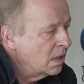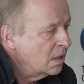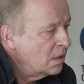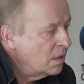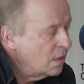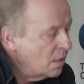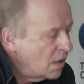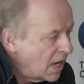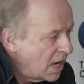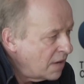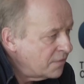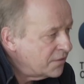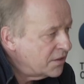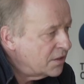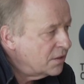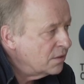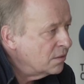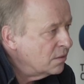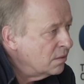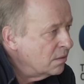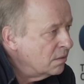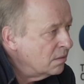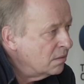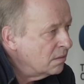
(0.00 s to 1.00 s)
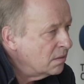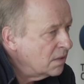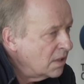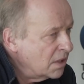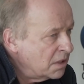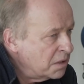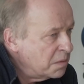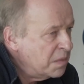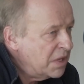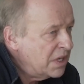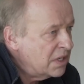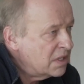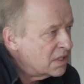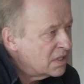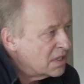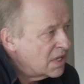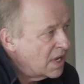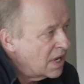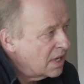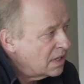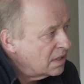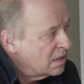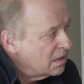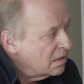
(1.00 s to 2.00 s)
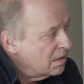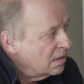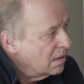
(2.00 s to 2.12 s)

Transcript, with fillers: You have to, it means that